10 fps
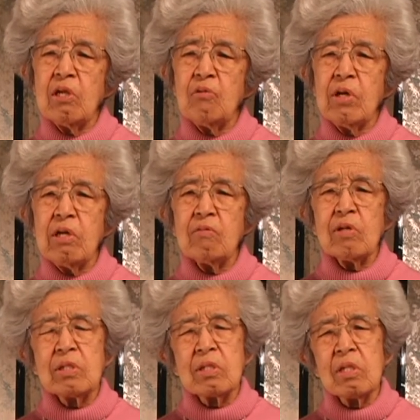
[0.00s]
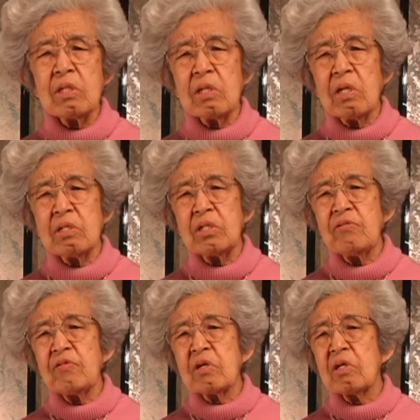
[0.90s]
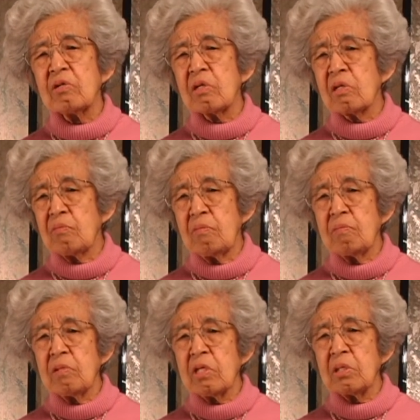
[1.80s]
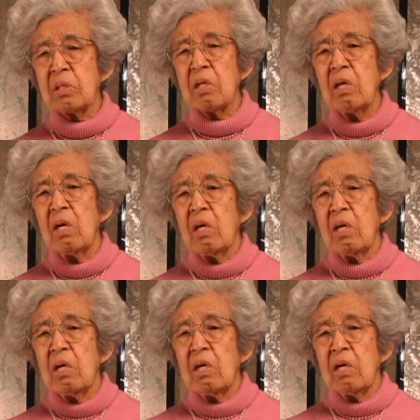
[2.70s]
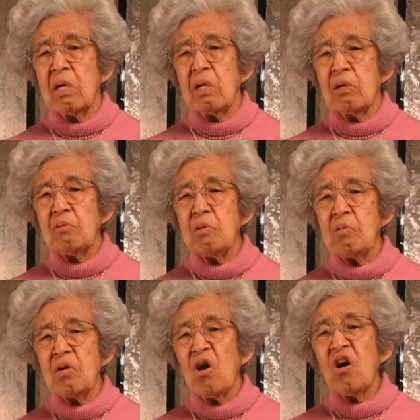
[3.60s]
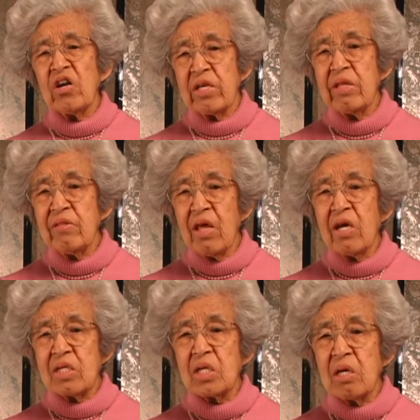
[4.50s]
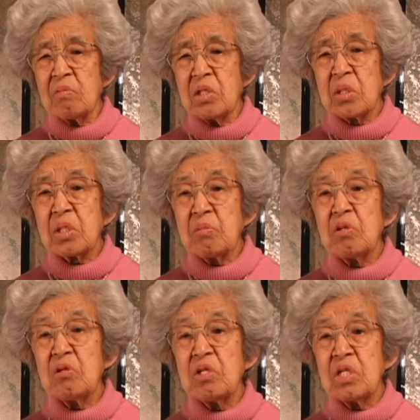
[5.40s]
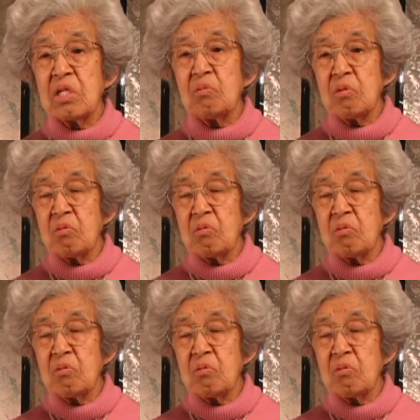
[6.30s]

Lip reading: was a little difficult because we were not in that Japanese community. We were